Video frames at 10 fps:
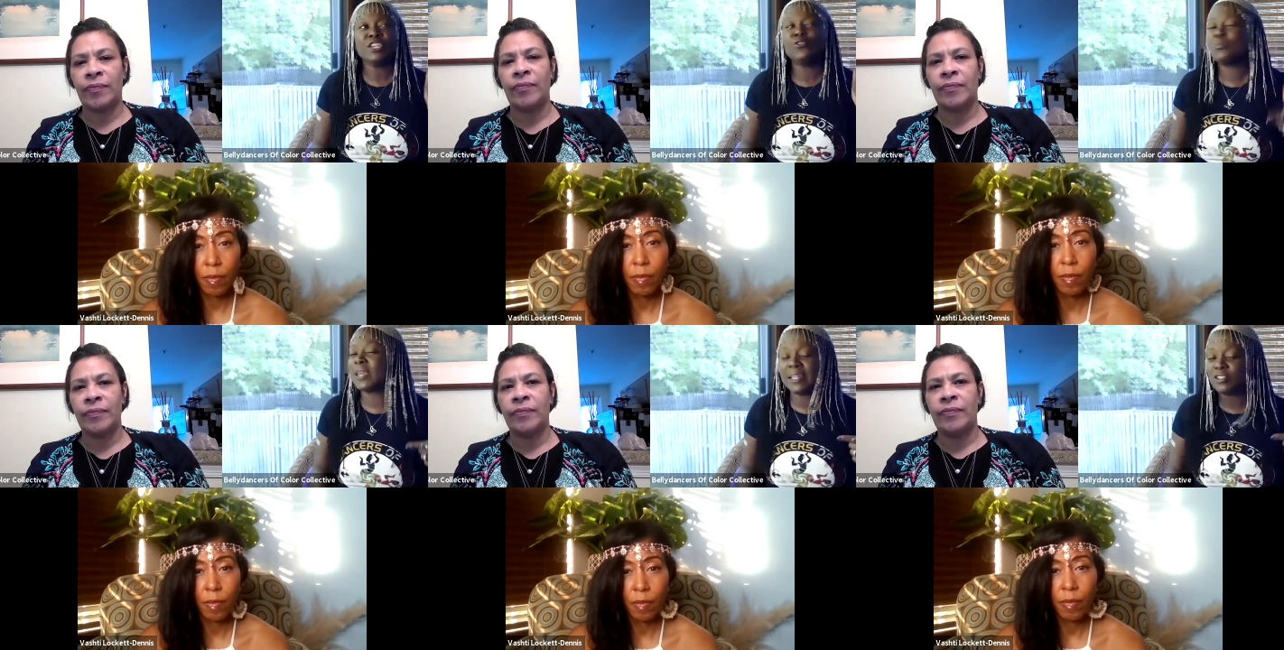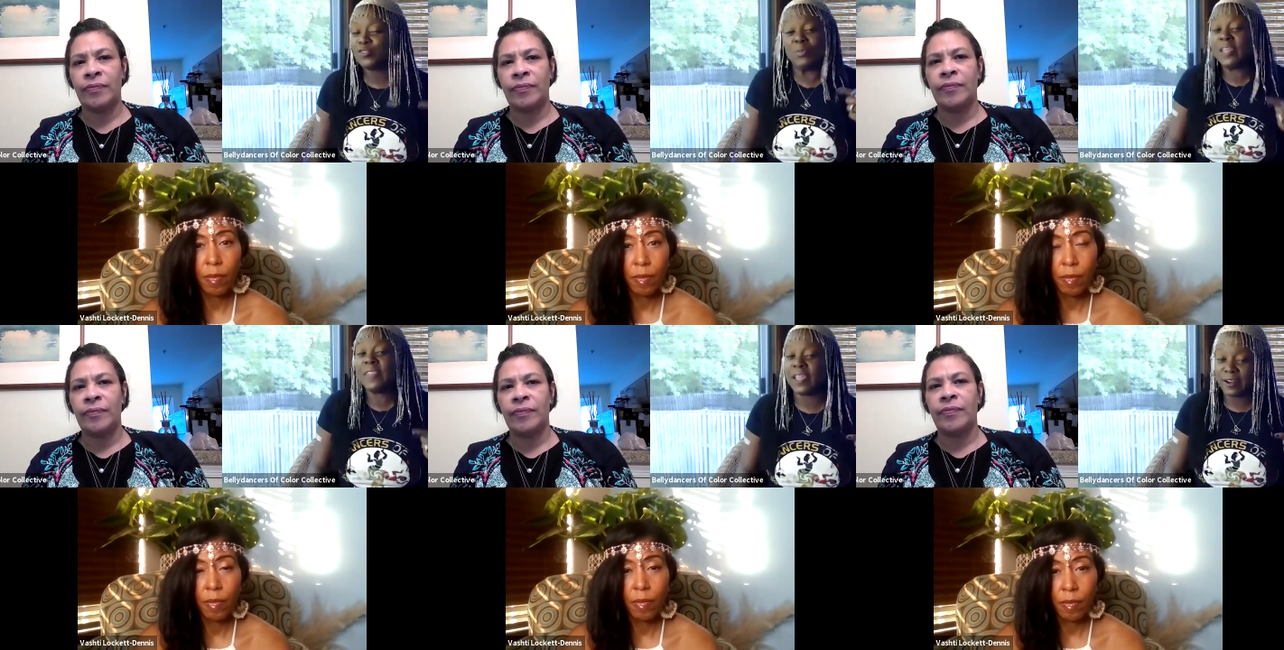Speaker 1: you've been you've been
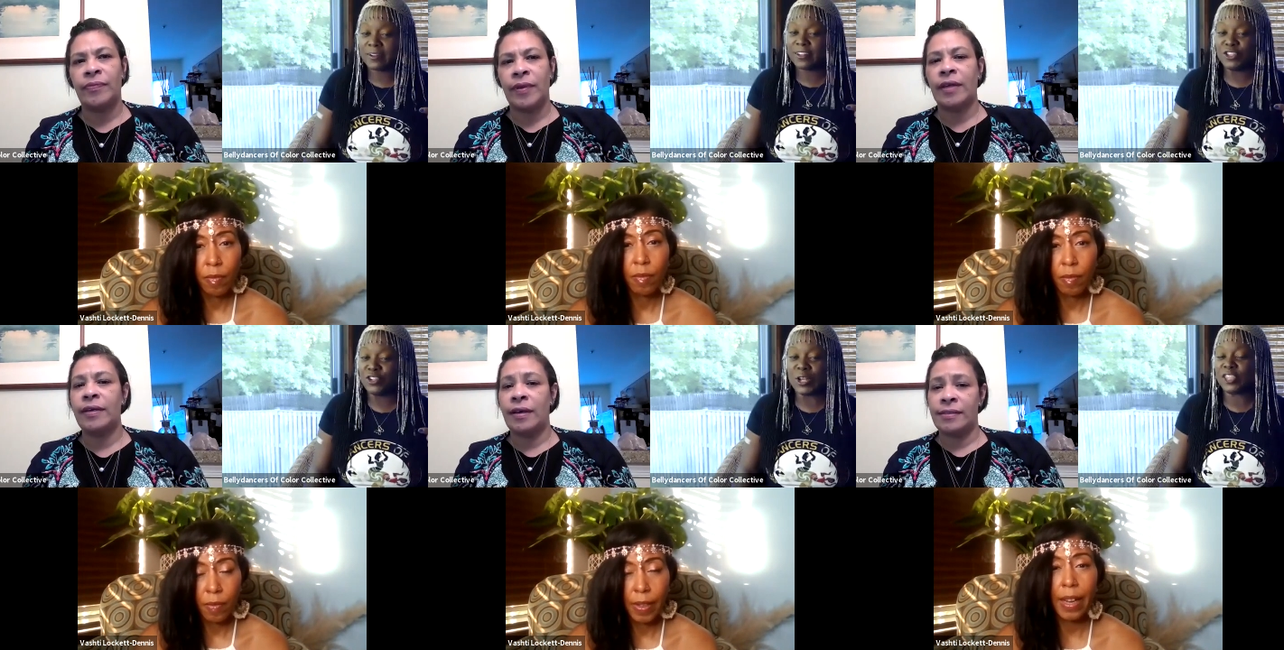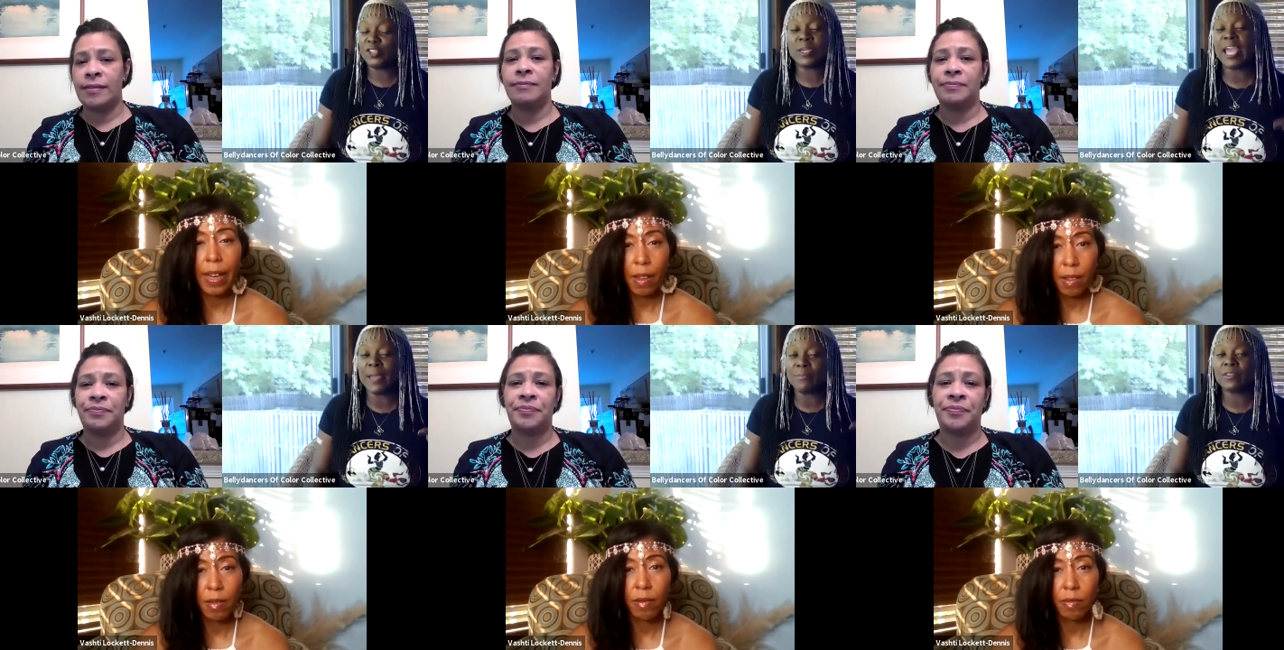there you know like you
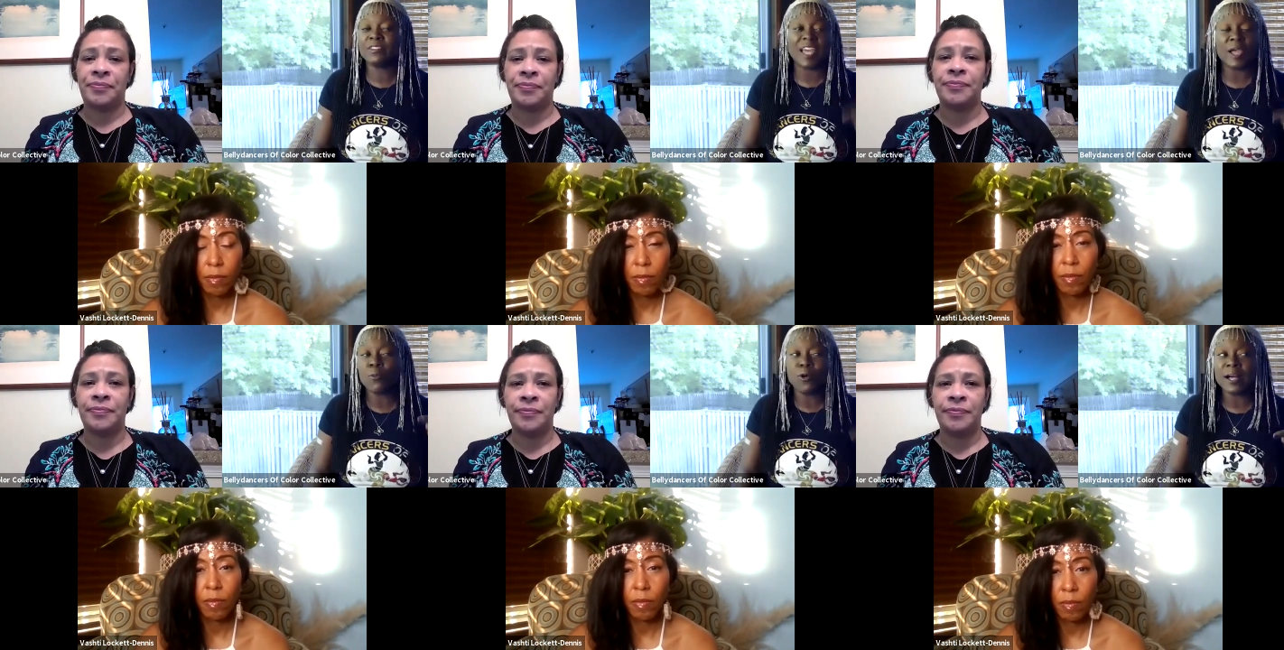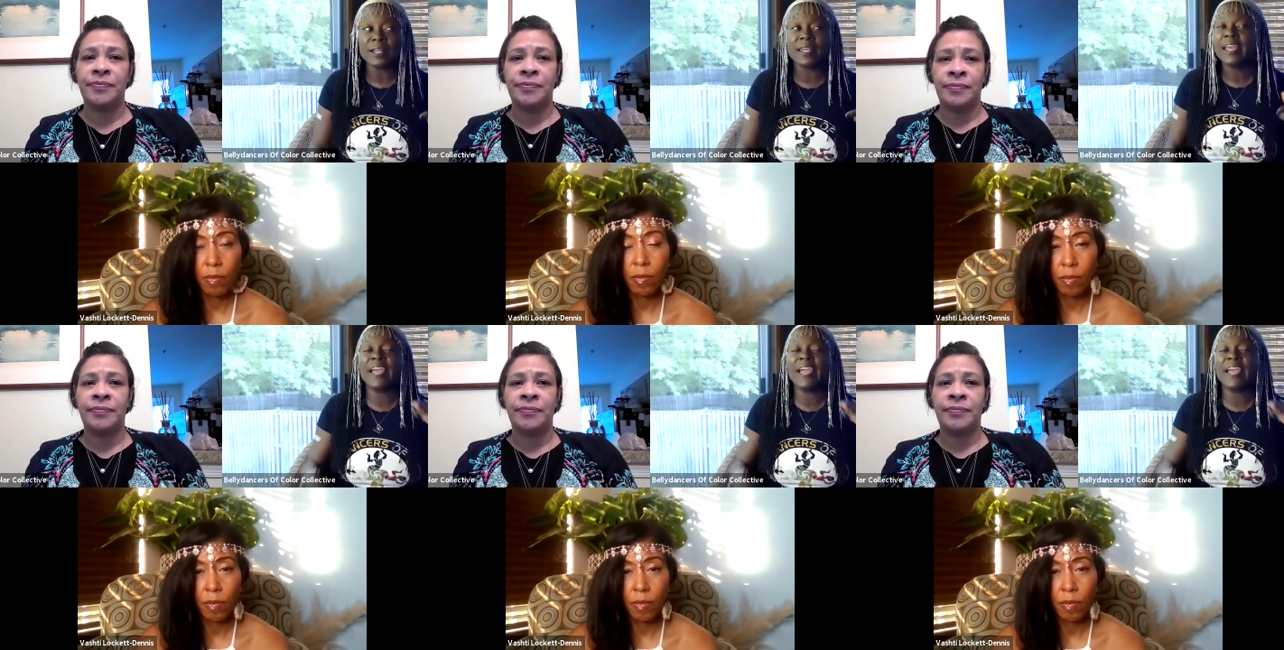came day one